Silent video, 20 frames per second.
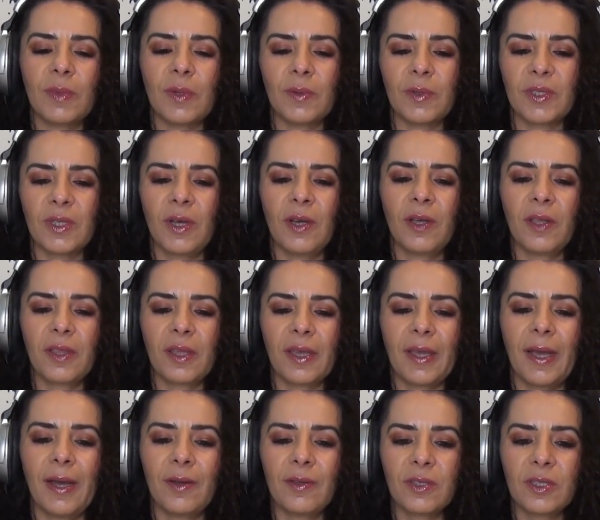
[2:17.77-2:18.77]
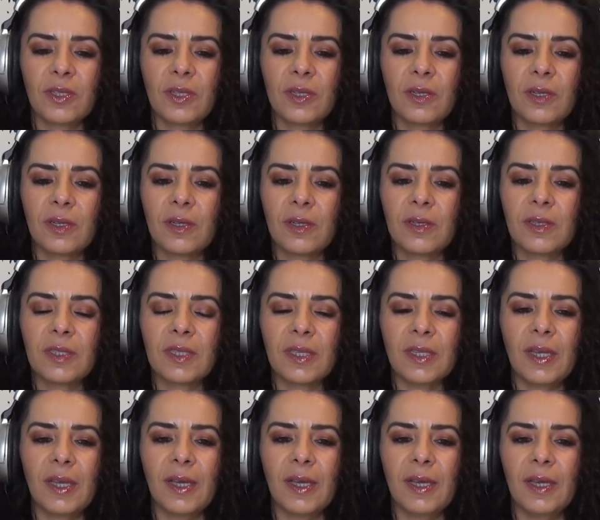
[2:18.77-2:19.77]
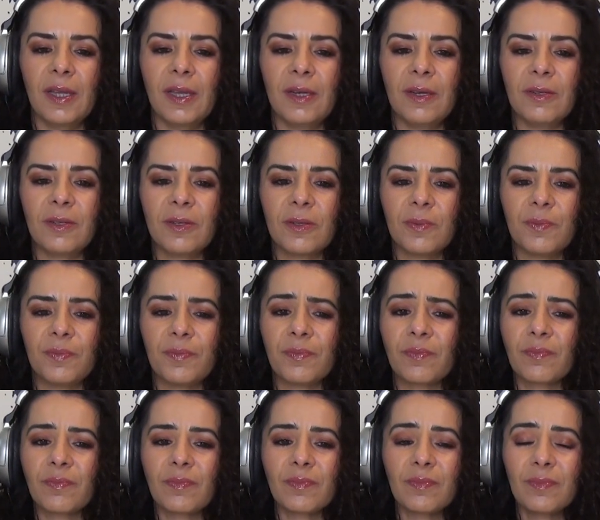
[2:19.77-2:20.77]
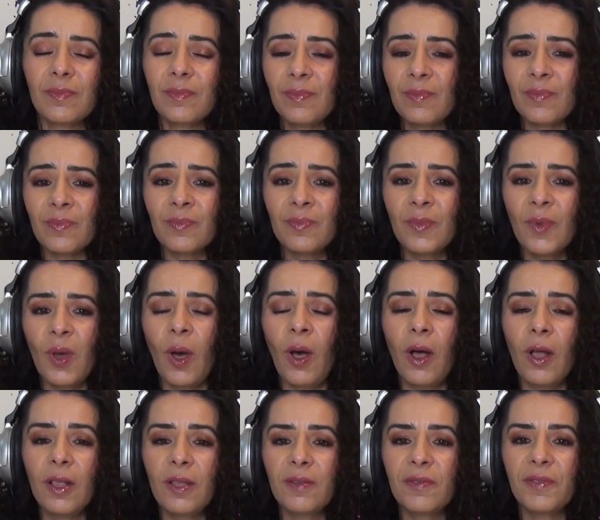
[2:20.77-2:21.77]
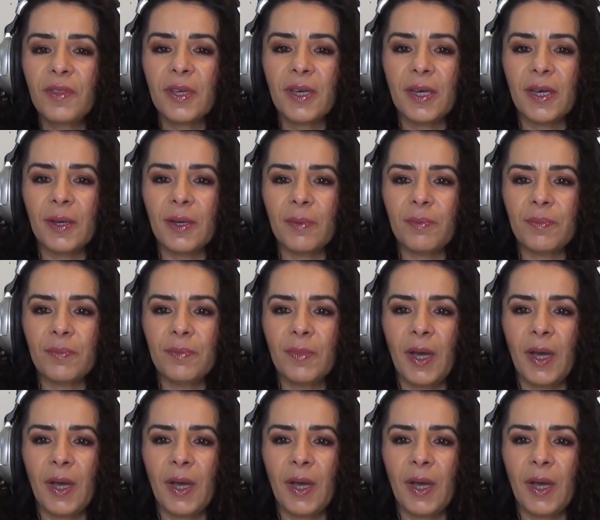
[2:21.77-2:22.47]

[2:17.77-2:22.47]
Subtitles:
It was all the counselors and all of the,